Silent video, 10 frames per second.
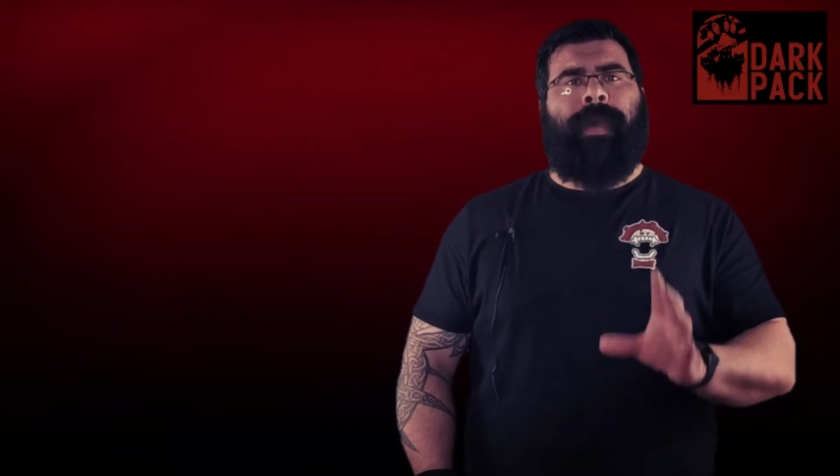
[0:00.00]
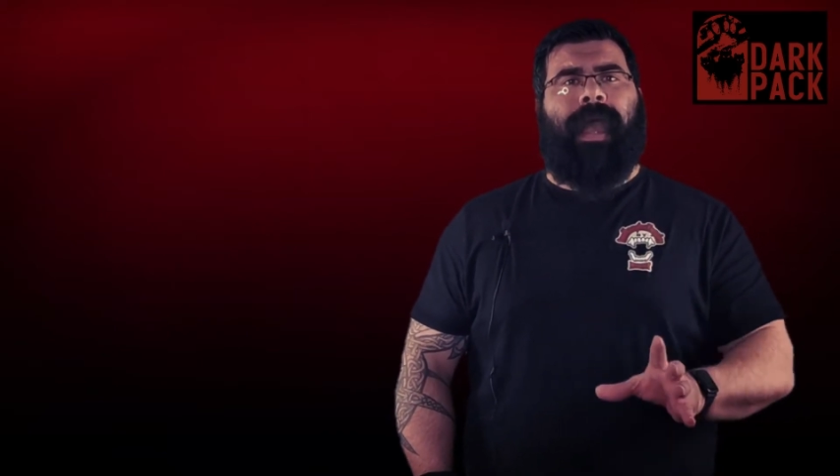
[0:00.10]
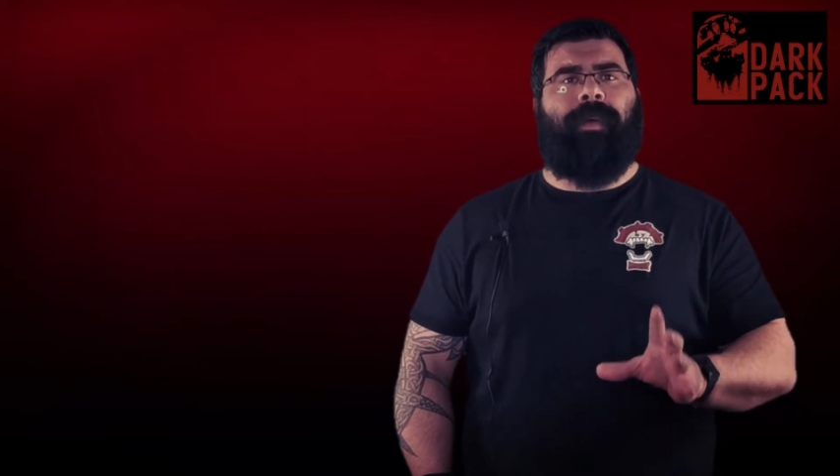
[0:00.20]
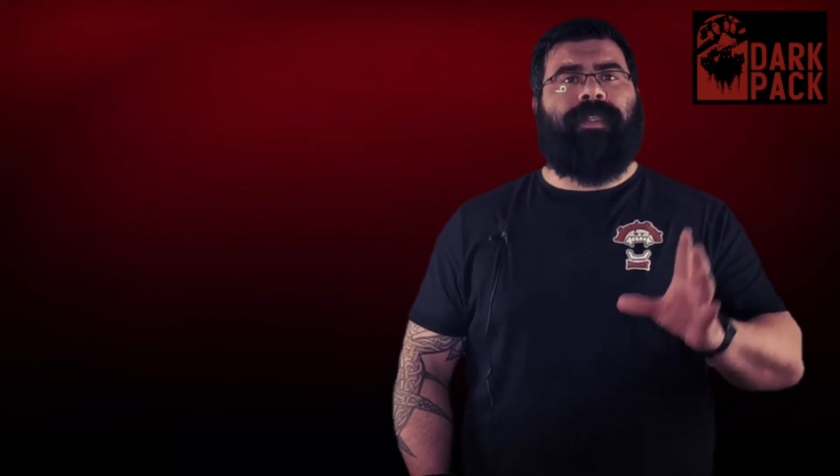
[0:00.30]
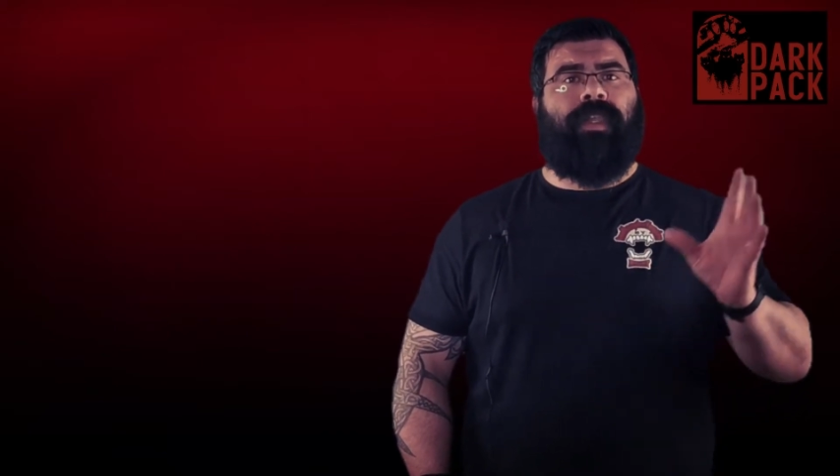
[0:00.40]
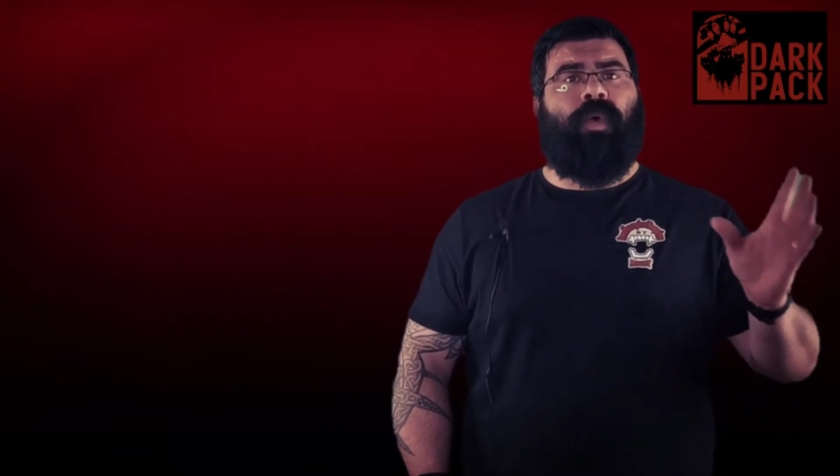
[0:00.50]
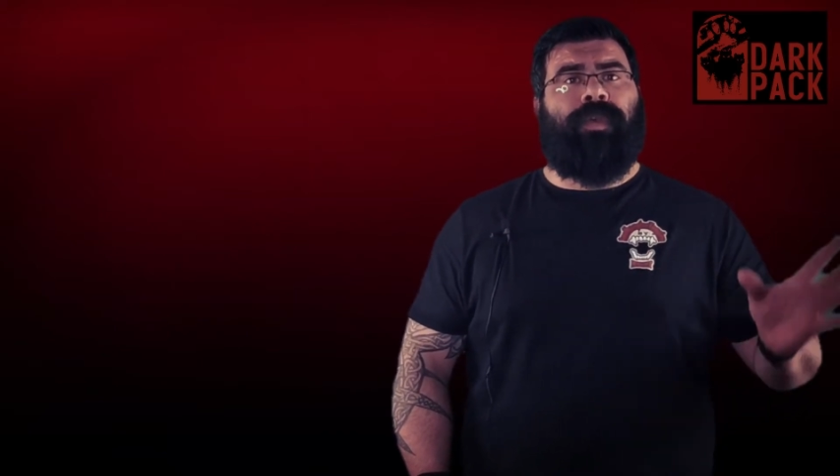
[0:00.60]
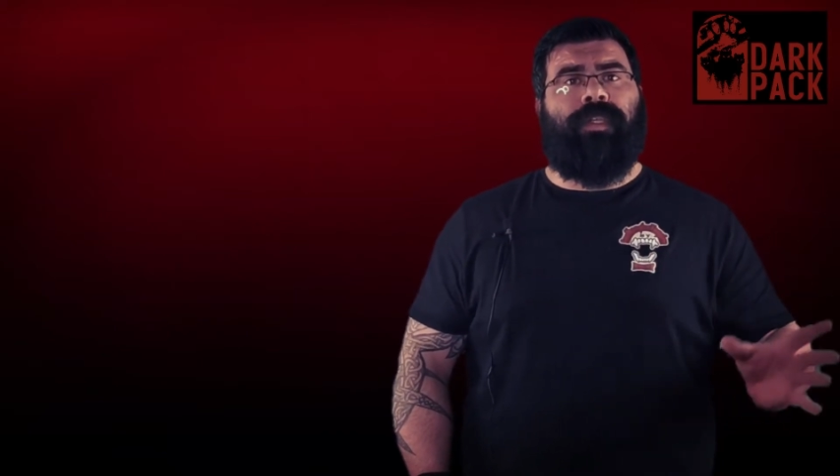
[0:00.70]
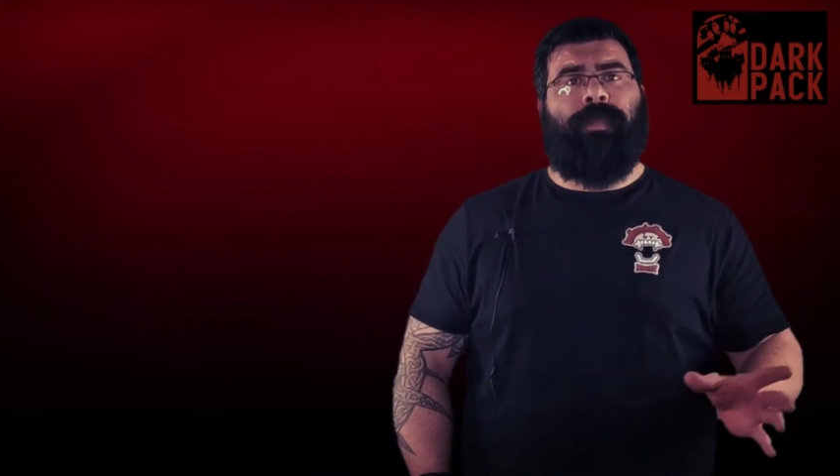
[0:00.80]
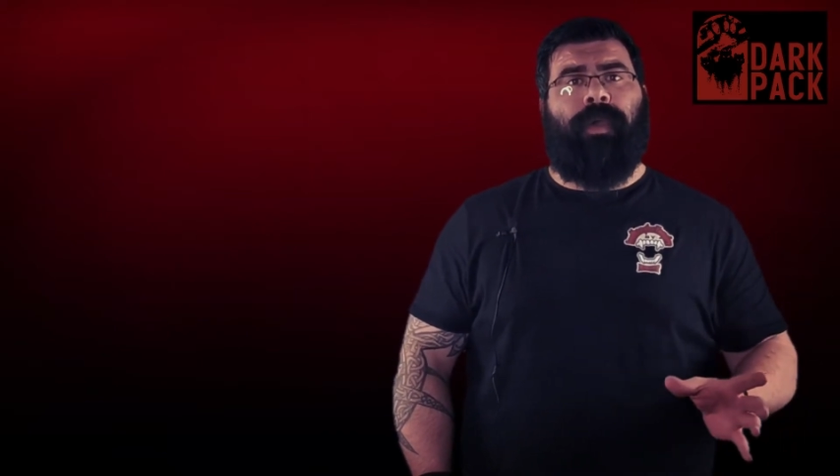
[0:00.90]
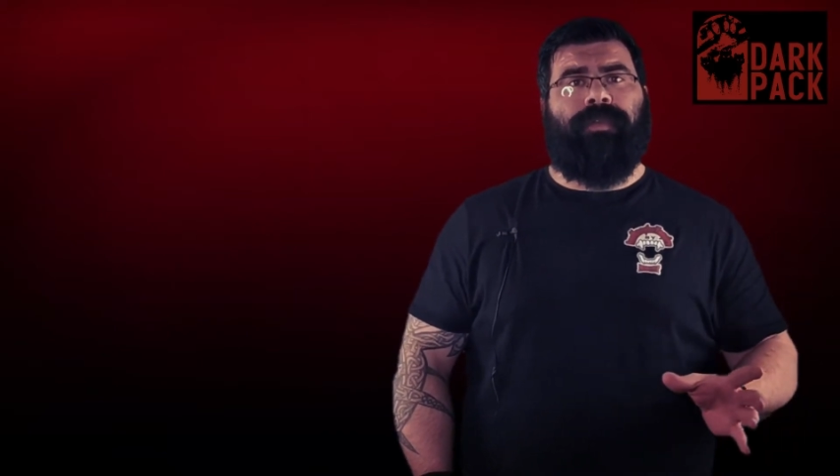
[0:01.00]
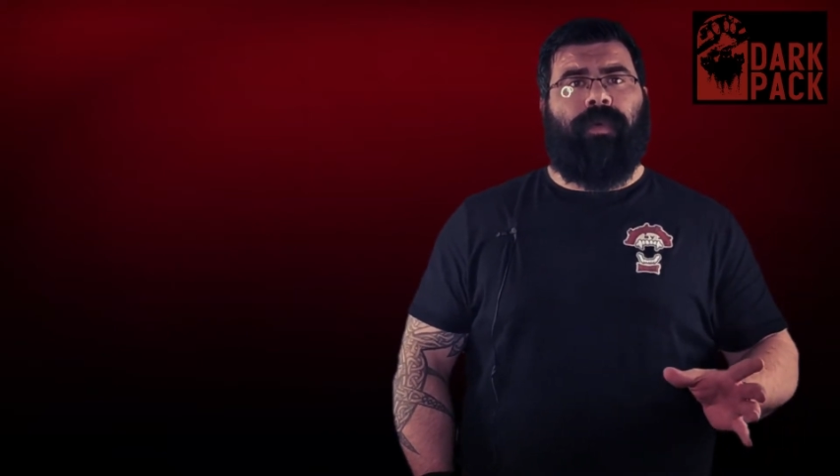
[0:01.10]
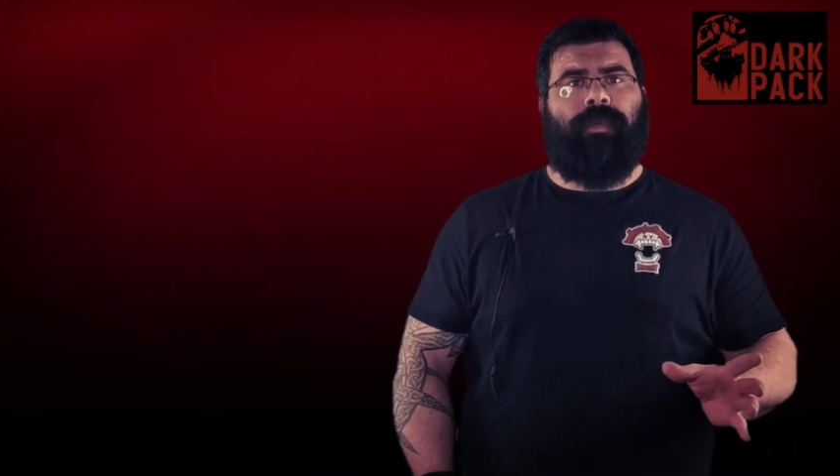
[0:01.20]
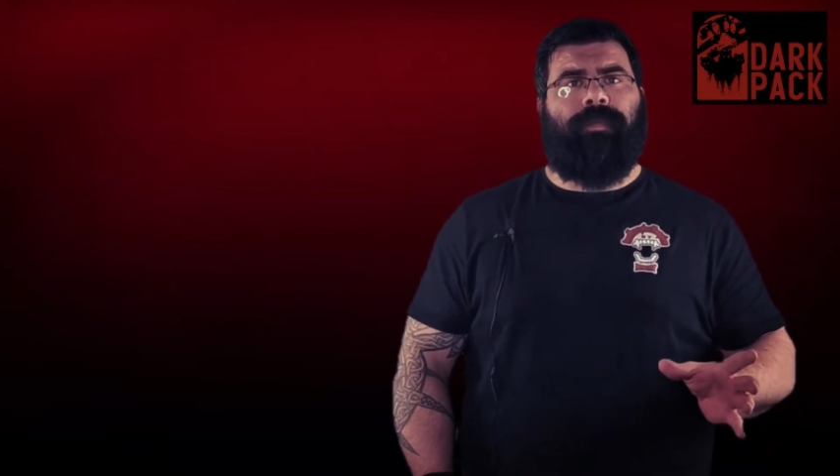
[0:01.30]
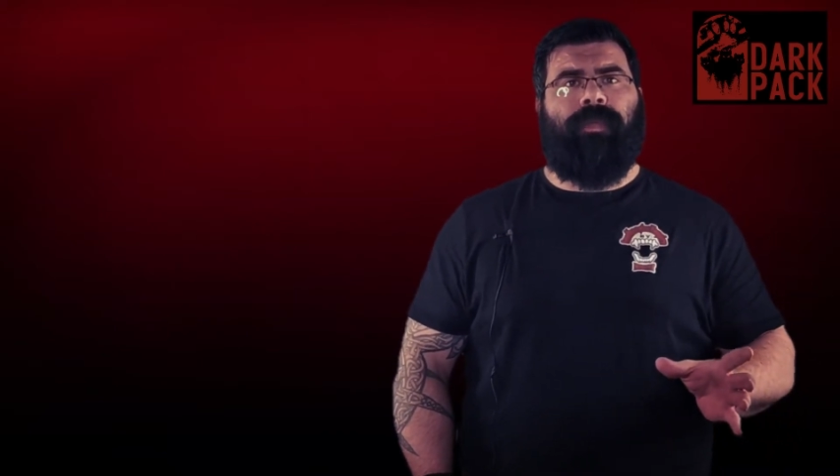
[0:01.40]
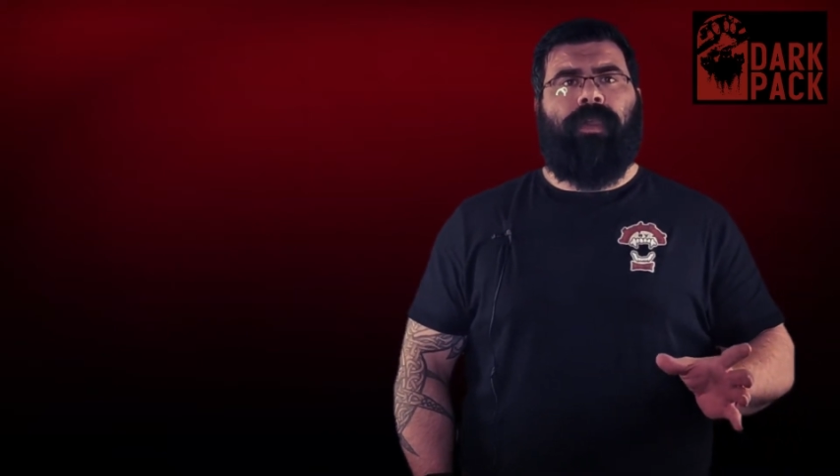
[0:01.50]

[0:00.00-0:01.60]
powers at your disposal.